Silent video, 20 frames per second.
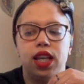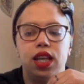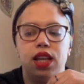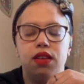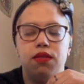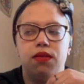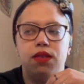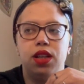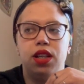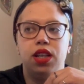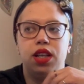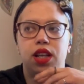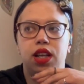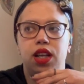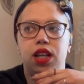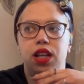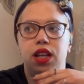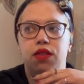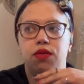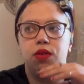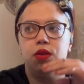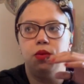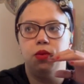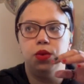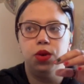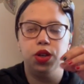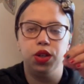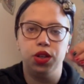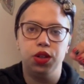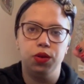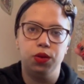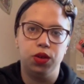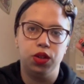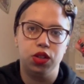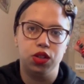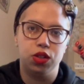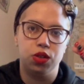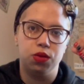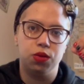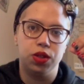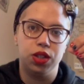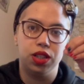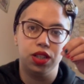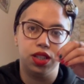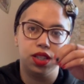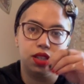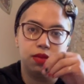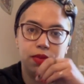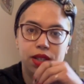even if what you are doing doesn't